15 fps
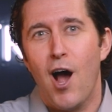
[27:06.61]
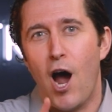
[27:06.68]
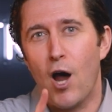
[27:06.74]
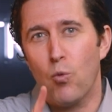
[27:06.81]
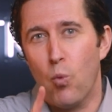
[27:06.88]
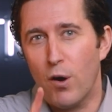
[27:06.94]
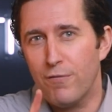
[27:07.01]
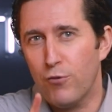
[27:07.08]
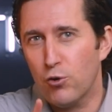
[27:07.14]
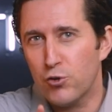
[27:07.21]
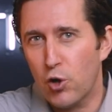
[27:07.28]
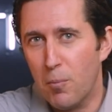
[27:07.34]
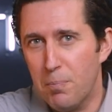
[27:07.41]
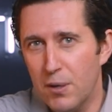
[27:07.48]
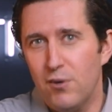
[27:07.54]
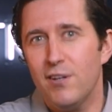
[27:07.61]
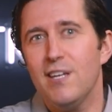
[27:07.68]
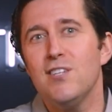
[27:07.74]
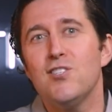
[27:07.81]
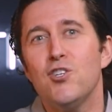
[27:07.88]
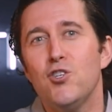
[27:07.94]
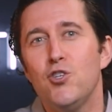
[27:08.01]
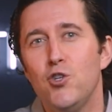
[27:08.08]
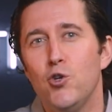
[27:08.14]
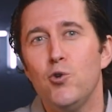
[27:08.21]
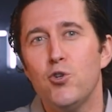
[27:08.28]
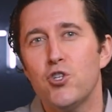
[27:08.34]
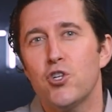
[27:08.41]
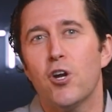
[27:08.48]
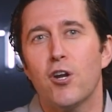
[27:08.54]
on what vulnerabilities you
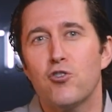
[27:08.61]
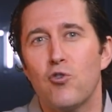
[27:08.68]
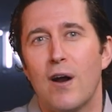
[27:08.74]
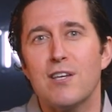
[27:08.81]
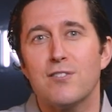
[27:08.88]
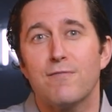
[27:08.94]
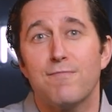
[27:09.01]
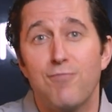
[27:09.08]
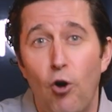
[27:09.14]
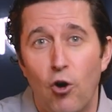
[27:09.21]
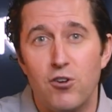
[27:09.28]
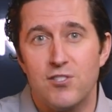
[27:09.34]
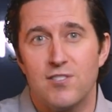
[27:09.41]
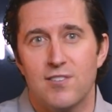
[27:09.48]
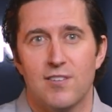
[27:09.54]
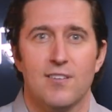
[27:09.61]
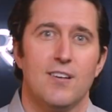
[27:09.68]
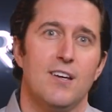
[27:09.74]
should address first.